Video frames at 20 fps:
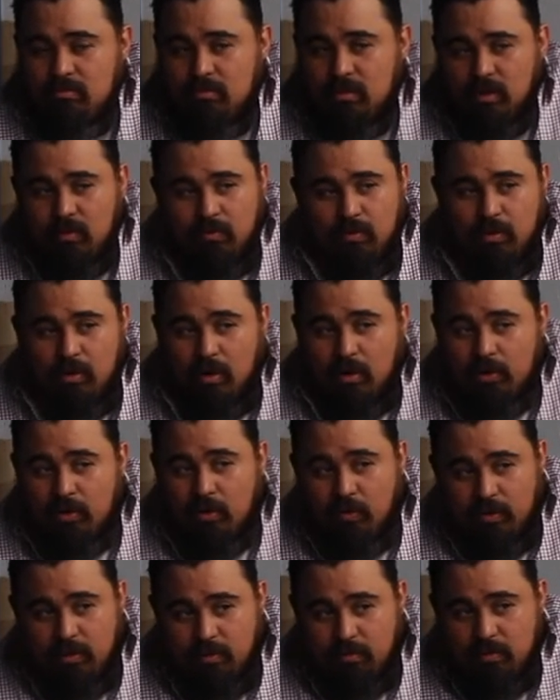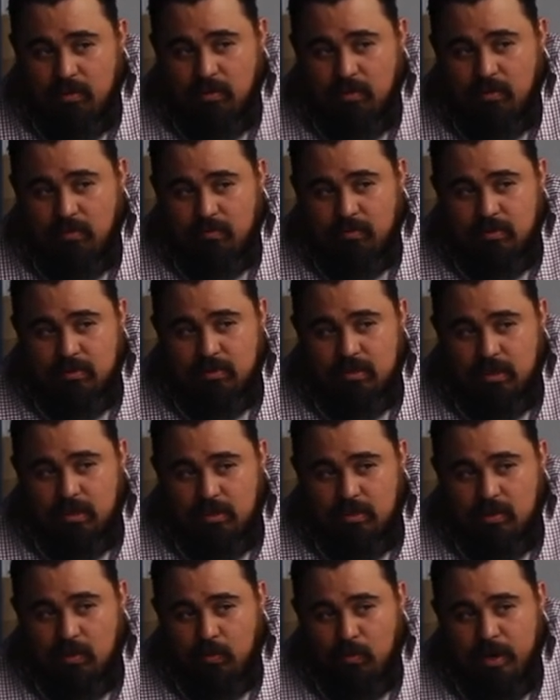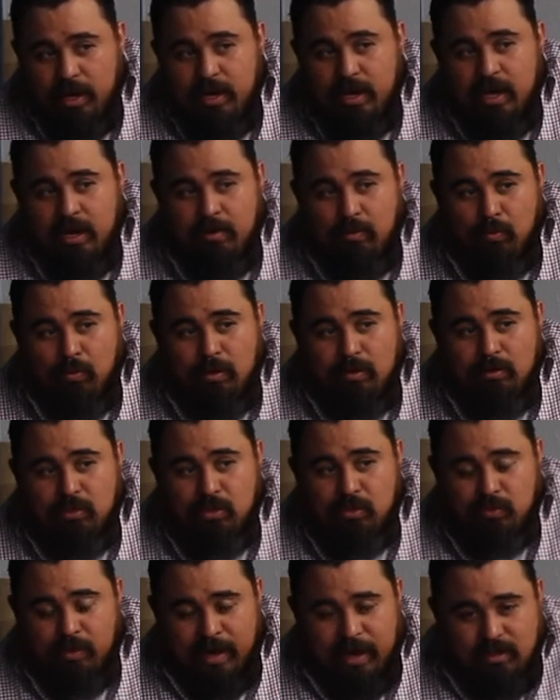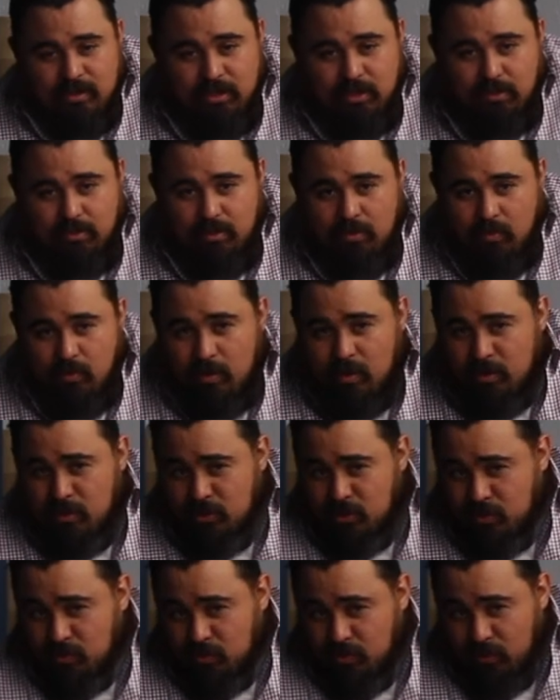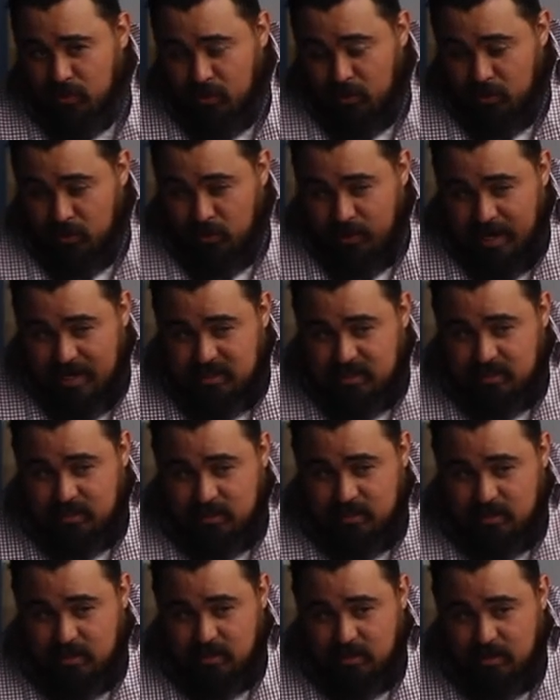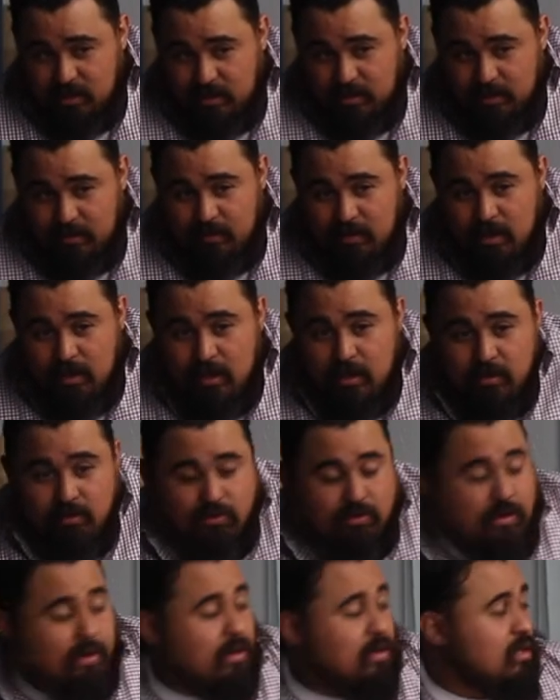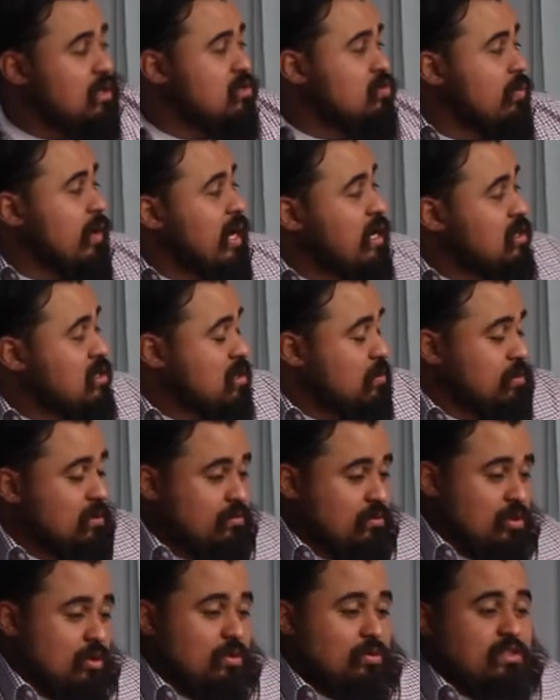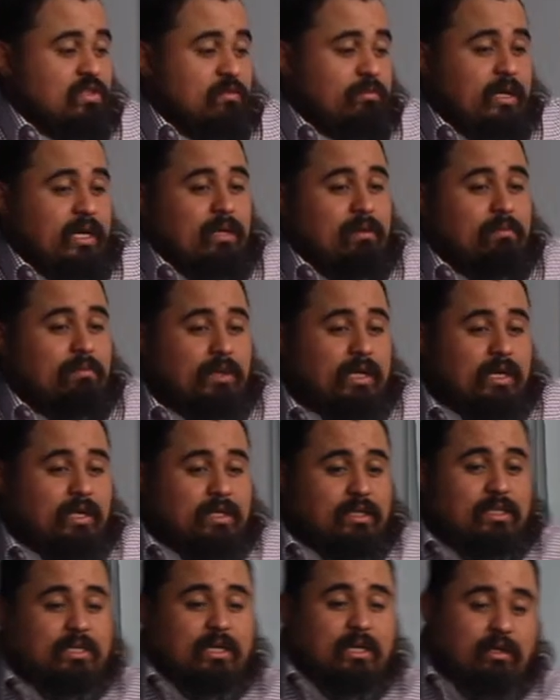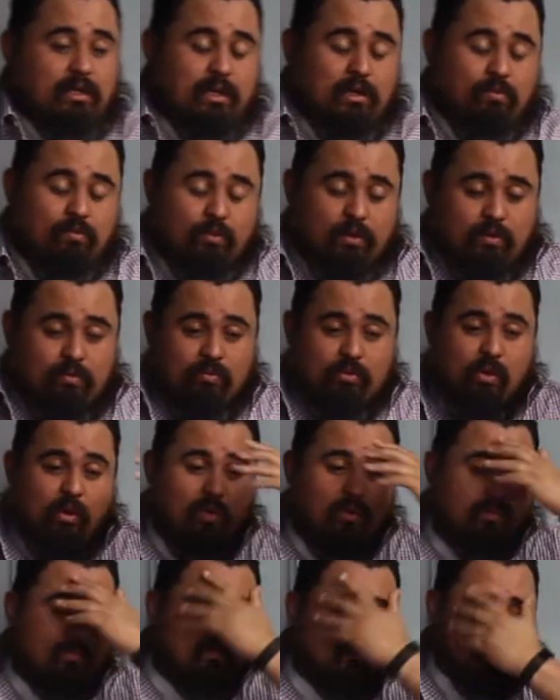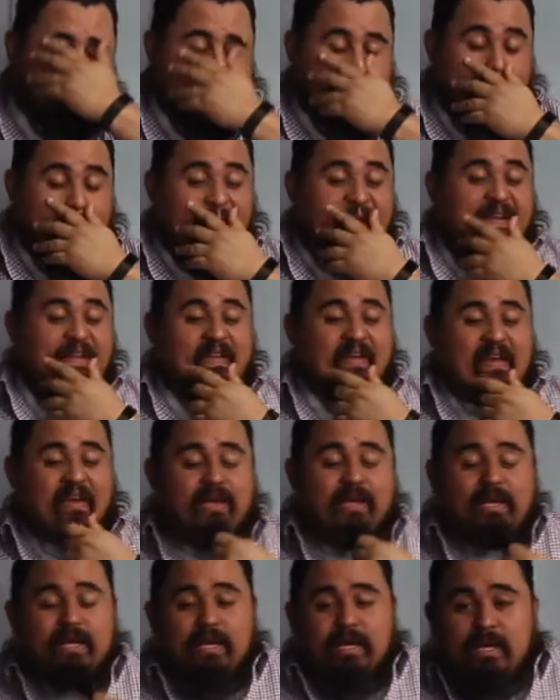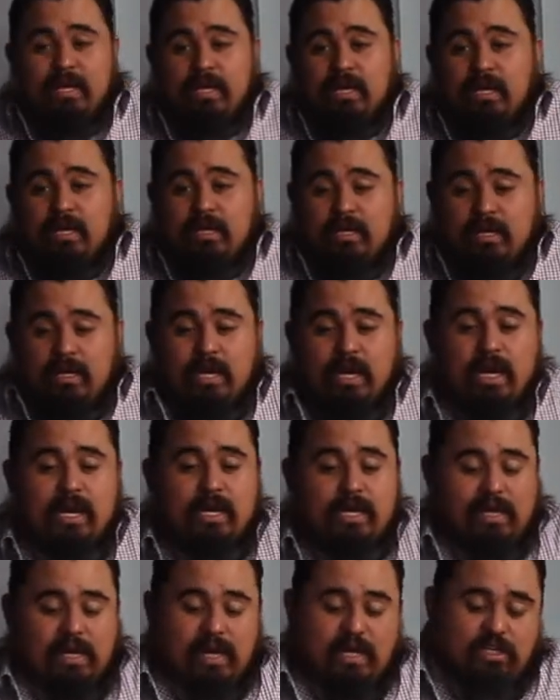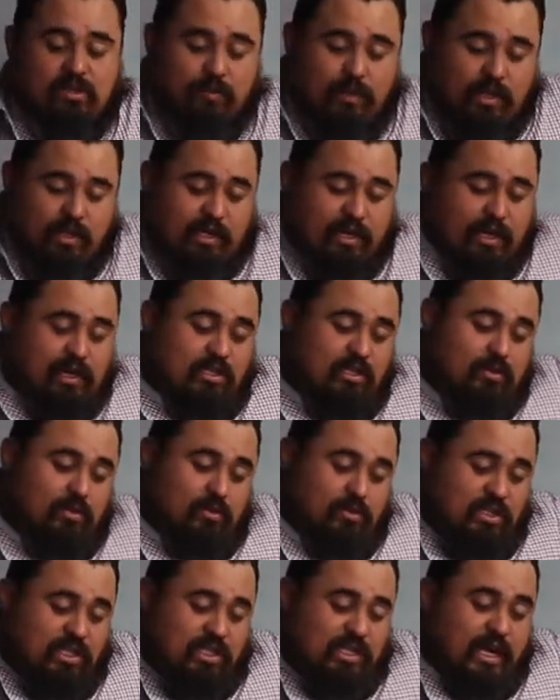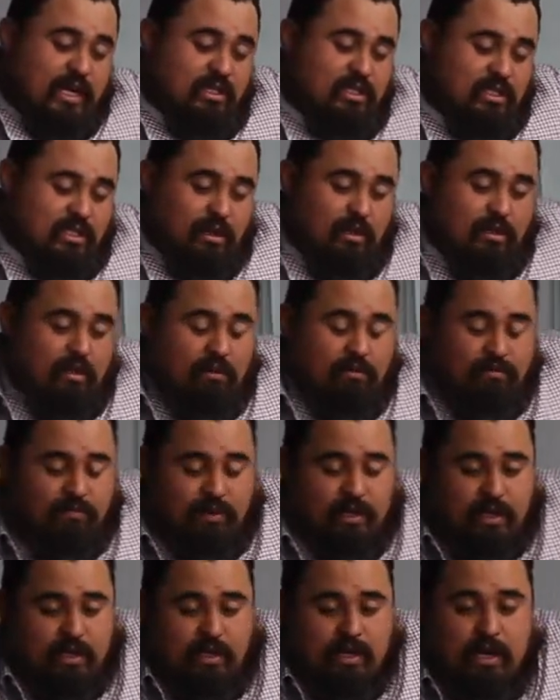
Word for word: Like, where are you in the middle of this? Like, why aren't you answering? Why aren't you? You're asking us anything. During this rise up of Joseph Maccabeus, and then when Rome began, is when the actual sects of like